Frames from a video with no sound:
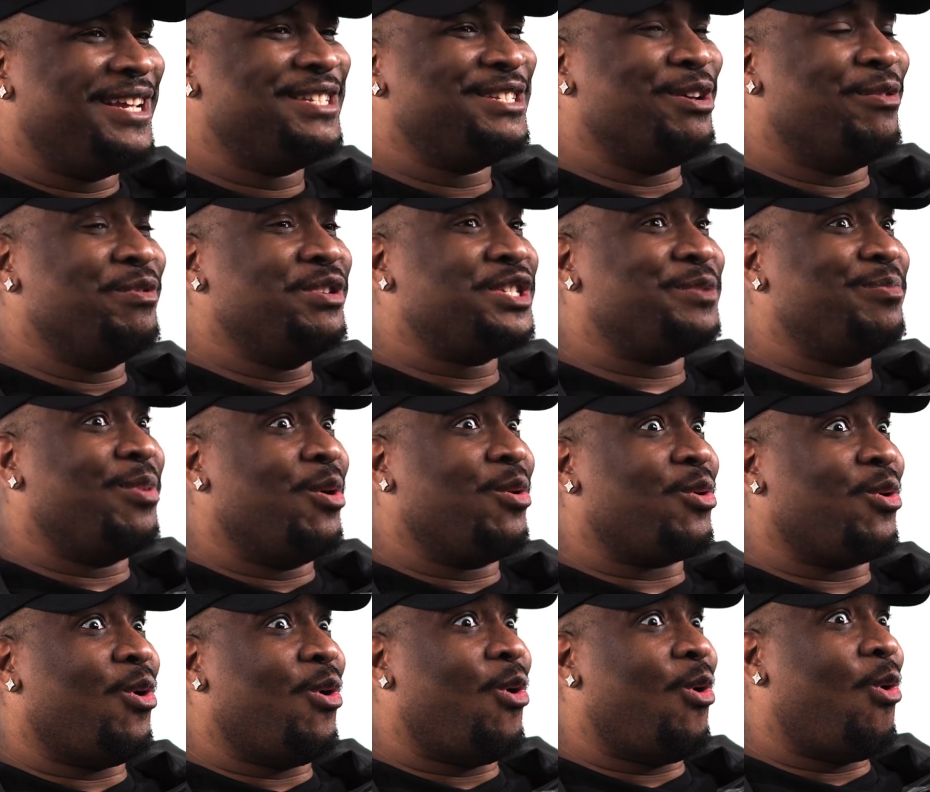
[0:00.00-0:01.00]
So we
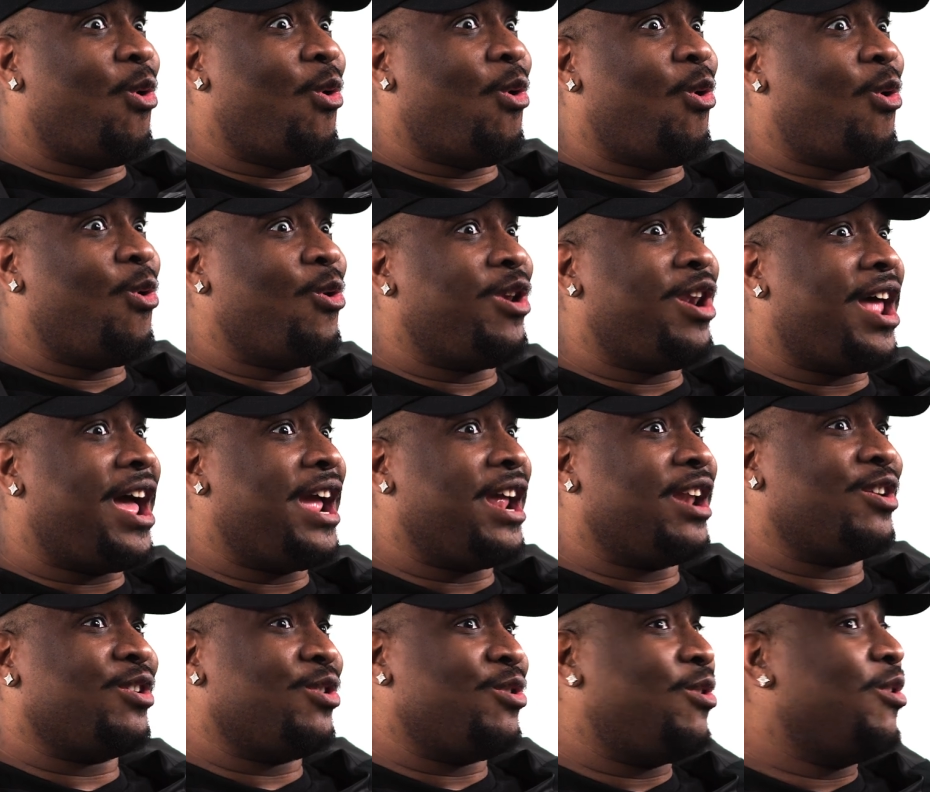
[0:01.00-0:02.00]
spoke all
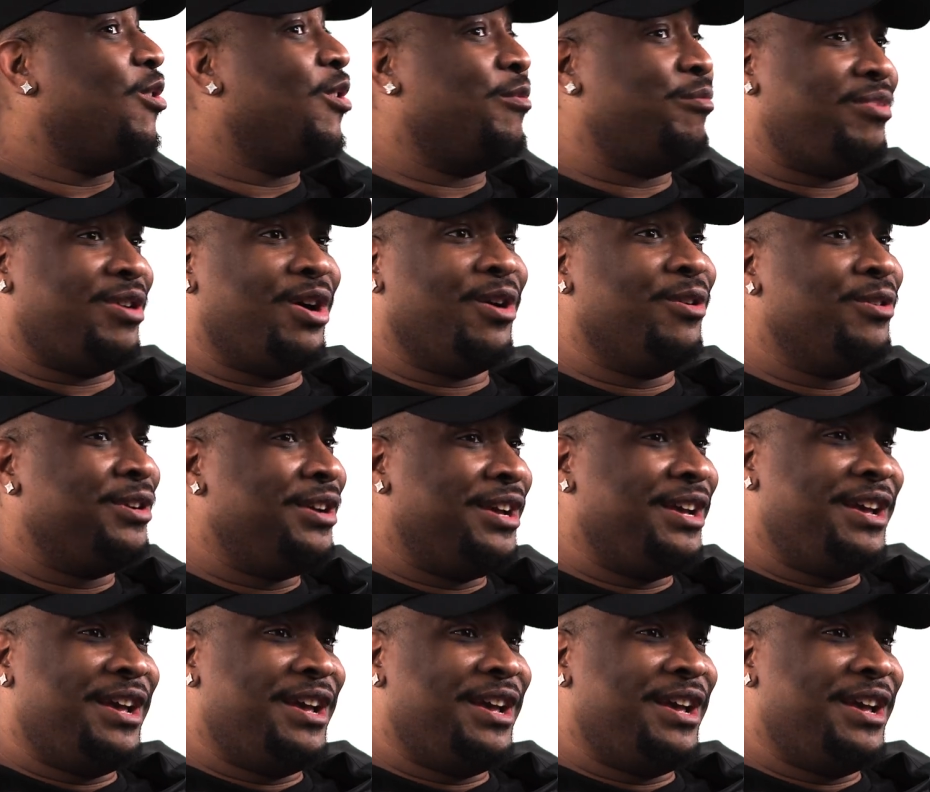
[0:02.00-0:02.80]
night long, bro.